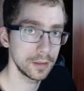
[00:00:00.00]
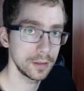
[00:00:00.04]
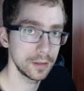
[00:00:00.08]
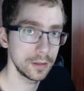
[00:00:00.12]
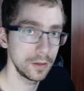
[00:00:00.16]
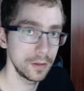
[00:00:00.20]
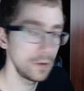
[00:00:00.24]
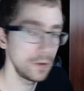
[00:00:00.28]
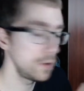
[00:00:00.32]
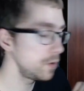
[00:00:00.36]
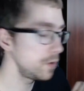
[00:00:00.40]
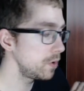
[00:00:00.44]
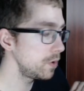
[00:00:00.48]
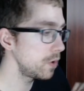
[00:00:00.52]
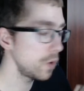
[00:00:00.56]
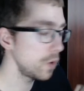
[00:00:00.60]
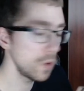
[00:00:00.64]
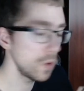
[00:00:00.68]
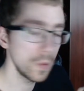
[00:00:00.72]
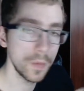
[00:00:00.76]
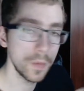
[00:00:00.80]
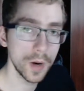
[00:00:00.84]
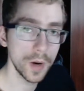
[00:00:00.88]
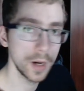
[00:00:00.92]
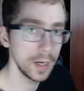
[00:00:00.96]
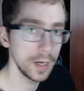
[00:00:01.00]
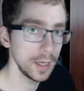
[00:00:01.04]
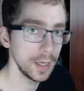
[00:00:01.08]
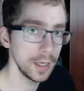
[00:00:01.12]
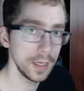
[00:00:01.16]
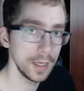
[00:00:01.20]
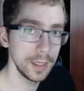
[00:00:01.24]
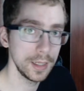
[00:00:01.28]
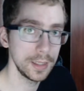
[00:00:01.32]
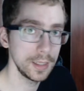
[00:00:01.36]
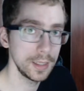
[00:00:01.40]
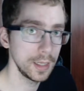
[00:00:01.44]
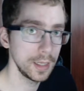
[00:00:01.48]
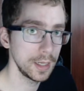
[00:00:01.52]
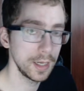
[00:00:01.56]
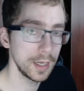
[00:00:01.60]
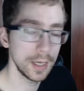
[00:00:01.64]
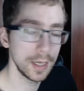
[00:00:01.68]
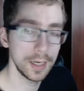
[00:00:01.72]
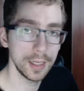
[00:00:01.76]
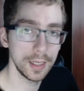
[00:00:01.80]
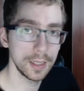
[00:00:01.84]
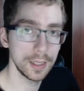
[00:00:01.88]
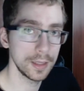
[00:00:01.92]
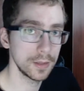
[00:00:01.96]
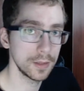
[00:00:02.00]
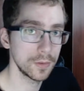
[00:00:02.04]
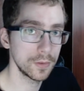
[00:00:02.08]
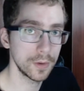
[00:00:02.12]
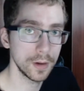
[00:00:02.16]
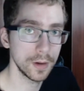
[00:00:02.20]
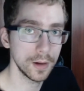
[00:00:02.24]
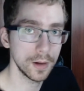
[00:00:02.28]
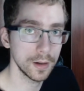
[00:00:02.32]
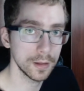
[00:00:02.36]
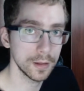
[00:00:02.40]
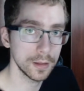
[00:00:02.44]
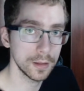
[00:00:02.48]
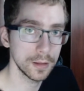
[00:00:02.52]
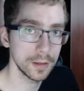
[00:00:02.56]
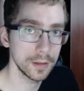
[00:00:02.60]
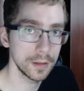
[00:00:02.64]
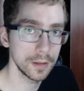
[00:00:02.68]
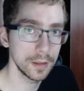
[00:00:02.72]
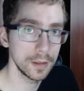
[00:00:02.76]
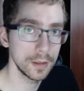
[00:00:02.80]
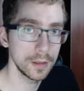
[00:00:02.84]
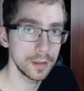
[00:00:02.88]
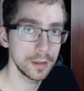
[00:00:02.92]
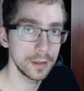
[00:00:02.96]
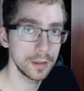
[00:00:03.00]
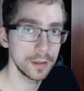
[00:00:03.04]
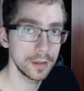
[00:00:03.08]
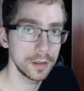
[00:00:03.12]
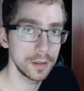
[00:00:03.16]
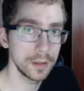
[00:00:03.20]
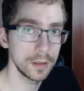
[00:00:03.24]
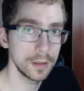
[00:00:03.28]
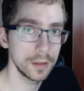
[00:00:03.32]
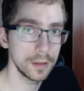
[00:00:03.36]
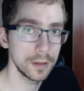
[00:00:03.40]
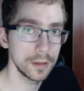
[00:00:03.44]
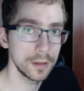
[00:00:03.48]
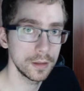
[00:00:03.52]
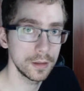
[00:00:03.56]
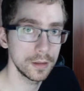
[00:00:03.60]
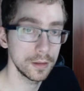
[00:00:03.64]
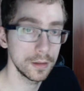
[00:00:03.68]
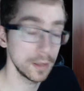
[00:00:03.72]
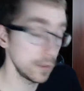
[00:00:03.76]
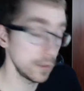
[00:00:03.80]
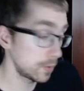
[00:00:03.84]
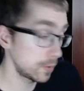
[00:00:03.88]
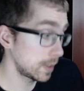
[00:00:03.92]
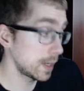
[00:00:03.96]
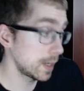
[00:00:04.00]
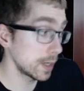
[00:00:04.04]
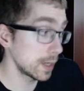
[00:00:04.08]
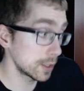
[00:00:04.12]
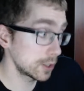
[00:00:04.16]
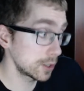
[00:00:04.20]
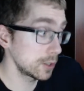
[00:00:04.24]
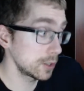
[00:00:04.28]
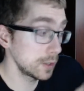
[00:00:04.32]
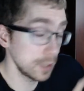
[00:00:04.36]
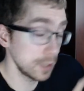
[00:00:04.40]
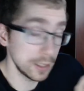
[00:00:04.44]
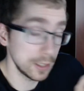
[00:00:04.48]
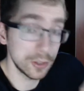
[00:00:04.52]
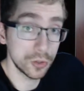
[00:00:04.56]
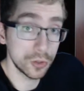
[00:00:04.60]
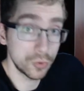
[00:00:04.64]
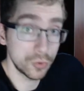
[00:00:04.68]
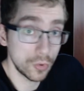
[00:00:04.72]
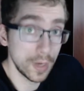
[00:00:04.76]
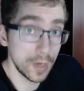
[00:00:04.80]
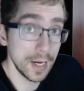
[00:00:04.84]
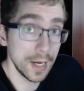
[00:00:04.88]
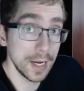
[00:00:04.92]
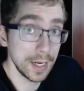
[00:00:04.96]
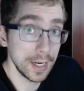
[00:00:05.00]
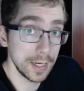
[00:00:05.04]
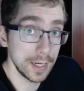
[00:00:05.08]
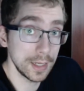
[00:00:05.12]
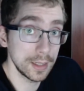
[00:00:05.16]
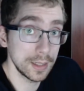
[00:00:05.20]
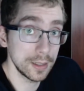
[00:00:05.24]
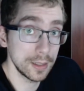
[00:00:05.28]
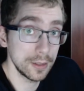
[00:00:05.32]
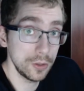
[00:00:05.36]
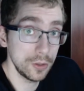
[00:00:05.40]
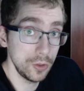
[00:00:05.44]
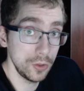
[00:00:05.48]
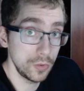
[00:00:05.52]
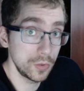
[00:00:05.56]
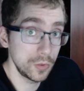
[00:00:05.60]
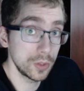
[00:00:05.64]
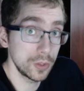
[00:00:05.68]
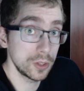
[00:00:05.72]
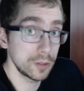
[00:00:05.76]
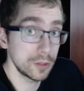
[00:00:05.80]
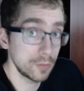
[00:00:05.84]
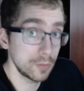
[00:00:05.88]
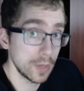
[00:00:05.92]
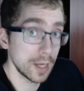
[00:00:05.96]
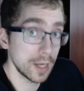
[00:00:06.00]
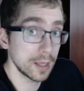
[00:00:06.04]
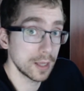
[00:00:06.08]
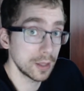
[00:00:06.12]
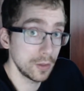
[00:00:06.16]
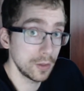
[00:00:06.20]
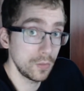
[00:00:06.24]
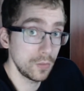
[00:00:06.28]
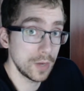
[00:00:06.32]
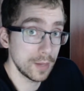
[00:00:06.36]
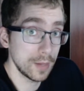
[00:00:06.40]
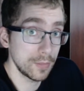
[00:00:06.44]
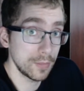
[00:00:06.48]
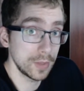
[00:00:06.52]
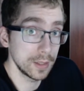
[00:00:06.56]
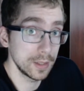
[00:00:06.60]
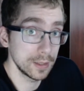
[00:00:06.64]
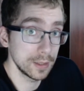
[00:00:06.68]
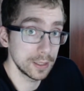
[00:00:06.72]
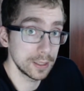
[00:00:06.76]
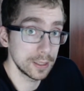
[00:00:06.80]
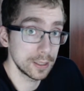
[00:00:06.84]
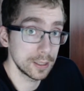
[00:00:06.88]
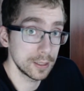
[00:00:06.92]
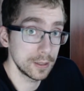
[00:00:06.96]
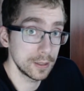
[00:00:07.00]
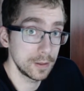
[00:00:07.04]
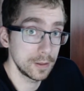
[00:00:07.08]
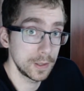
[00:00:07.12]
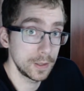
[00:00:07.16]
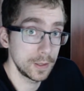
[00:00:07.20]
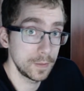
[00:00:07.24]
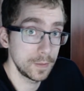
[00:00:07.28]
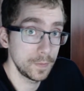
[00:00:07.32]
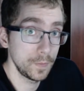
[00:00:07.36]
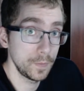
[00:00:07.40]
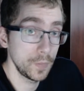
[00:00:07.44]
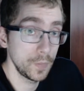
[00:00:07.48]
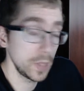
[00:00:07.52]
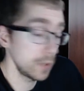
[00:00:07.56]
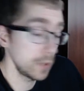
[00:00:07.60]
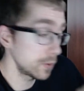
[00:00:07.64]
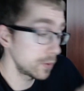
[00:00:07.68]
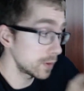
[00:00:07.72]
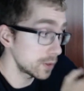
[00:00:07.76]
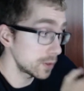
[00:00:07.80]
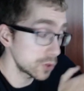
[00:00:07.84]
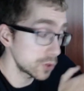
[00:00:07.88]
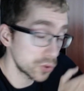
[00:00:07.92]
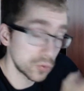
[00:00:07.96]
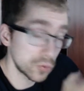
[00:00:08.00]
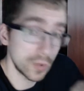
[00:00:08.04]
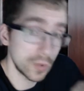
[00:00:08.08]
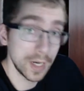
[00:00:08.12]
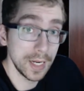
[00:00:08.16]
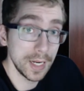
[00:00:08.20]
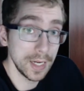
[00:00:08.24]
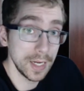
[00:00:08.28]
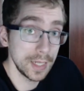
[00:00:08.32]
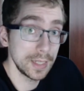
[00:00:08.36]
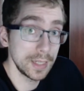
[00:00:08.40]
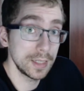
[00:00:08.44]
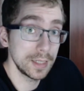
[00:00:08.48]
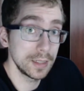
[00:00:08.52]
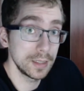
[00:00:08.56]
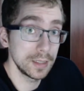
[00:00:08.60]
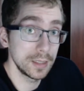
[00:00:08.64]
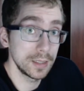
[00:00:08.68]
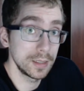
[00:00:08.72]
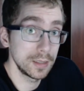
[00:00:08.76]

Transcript: Nobody did anything wrong. They were actually trained to respect the weapons. They were trained.